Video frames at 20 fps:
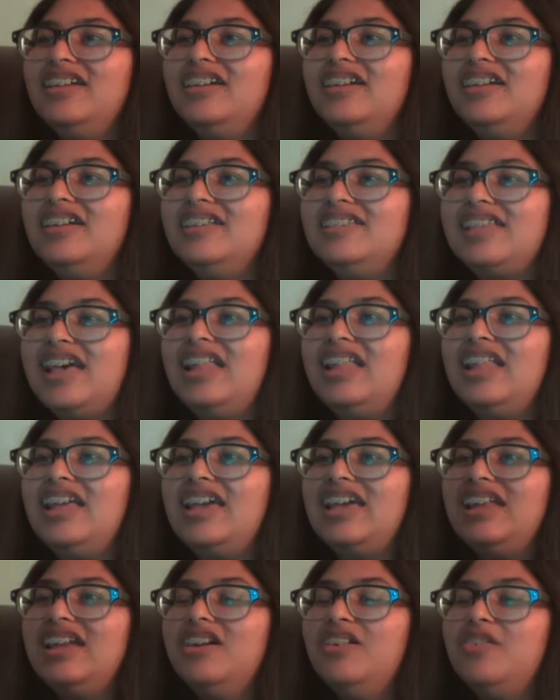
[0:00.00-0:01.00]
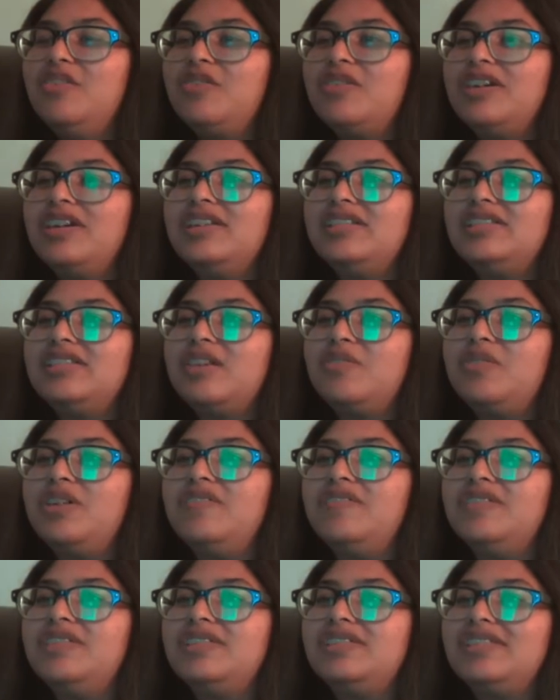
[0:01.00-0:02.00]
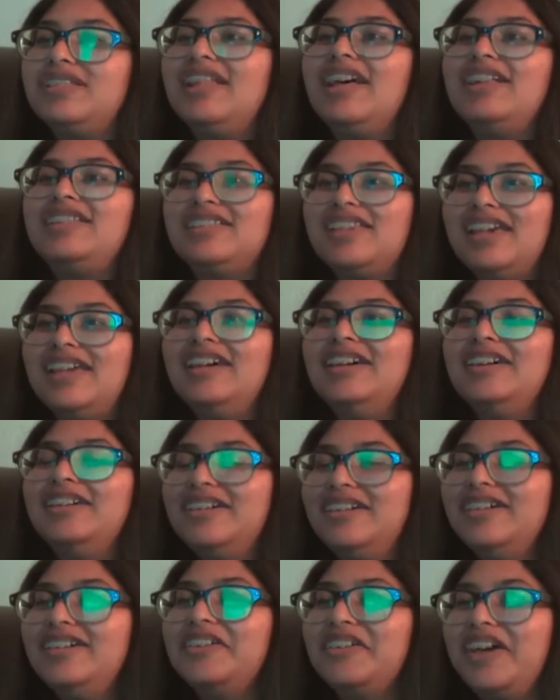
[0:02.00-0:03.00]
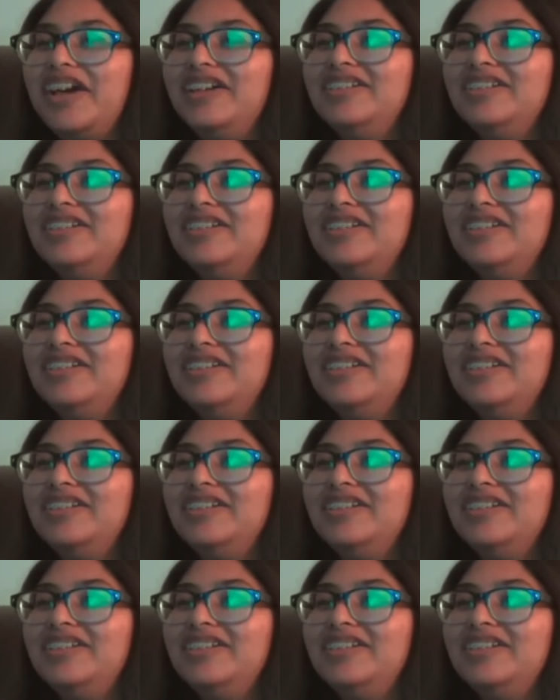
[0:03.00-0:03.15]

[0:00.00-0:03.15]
Is that Laena or is someone that's, that's Laena? Okay.